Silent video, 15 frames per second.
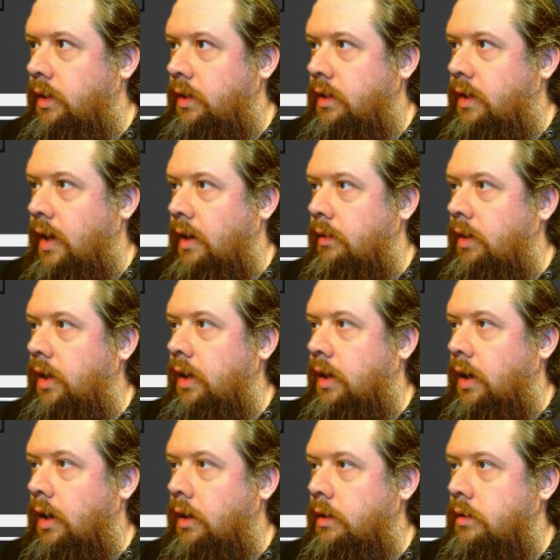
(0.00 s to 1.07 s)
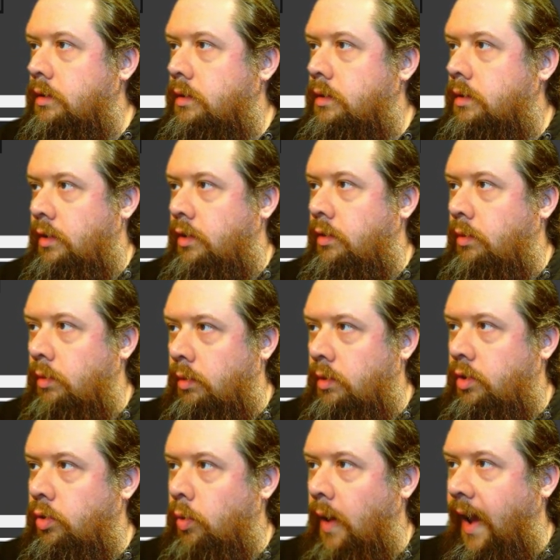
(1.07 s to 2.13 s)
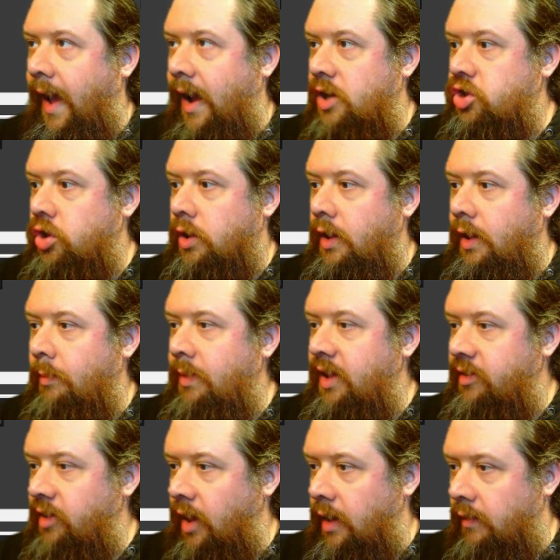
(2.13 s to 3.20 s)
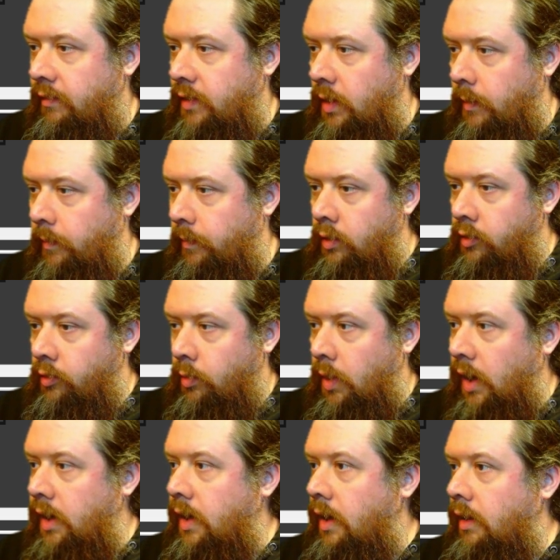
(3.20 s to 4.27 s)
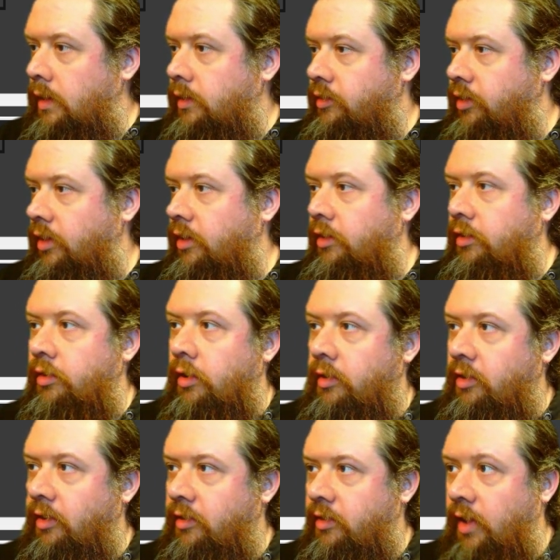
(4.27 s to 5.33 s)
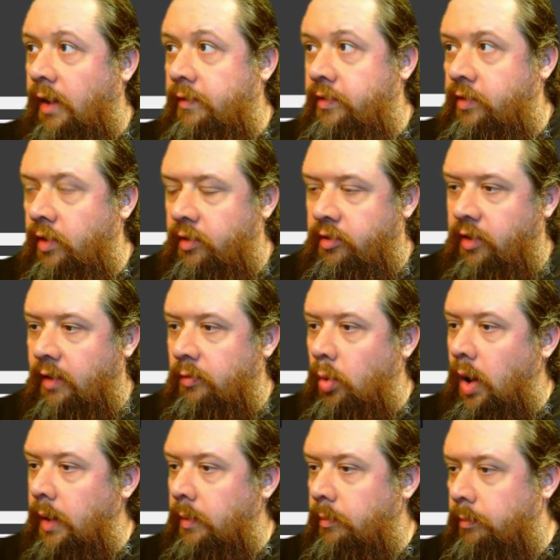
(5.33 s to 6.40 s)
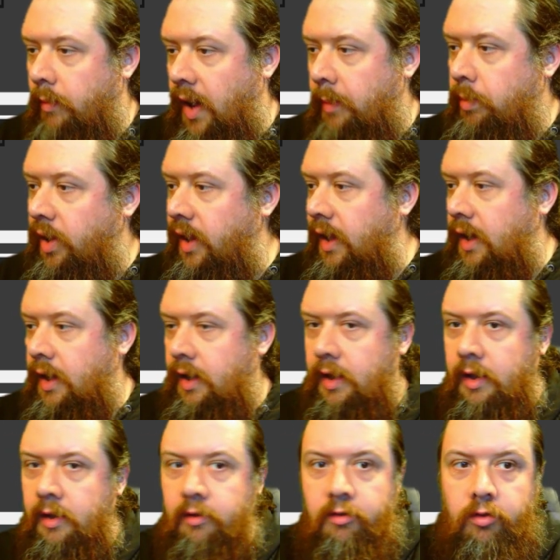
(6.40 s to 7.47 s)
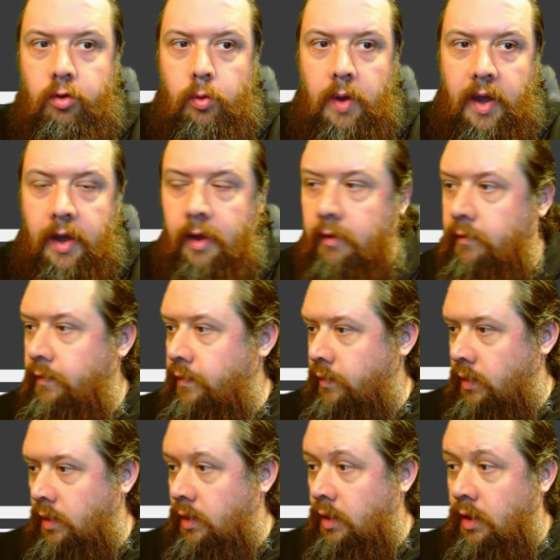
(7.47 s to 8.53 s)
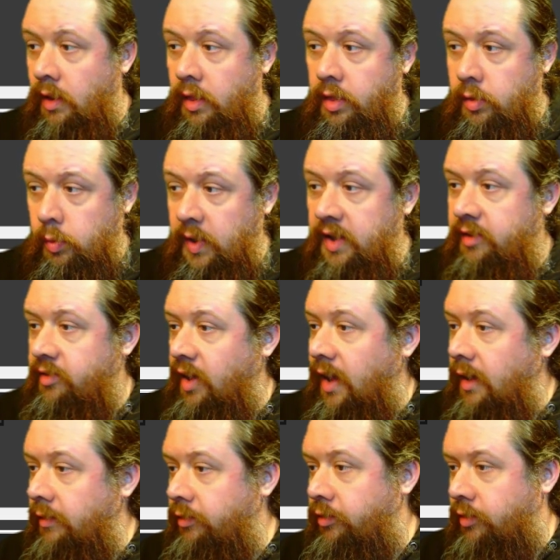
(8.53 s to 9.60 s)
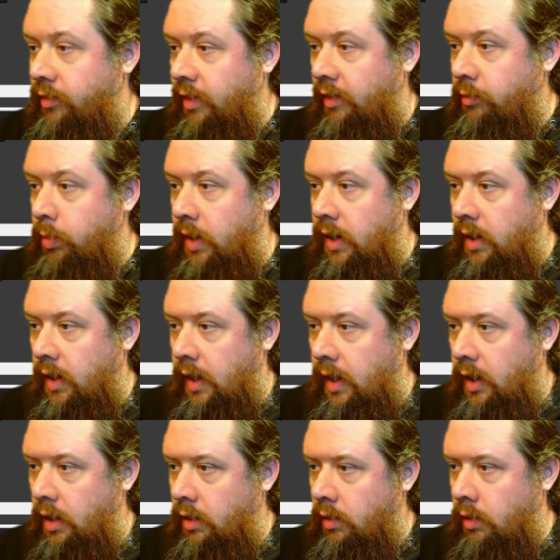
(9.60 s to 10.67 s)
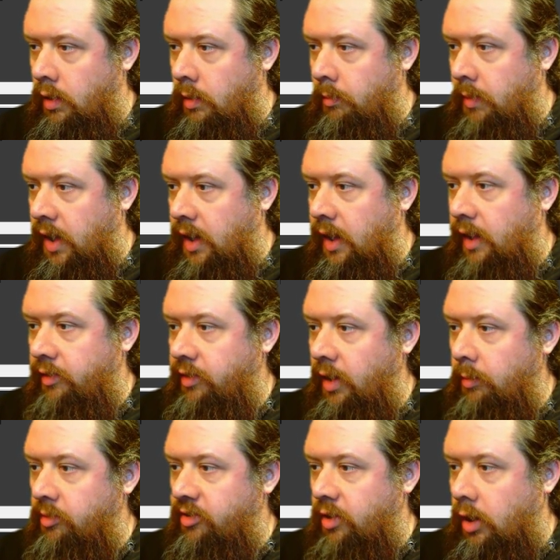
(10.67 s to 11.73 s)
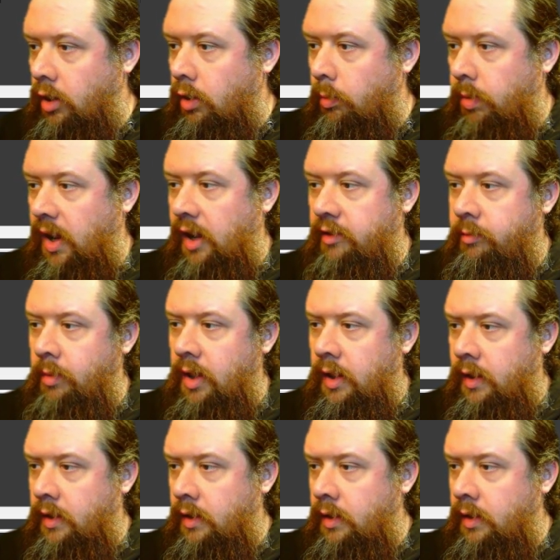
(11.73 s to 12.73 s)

down here to actually be saved. So right now, you see there's also save one. My plan is to have 3 saves. That's what I had on my last game, Stargirl Proxima.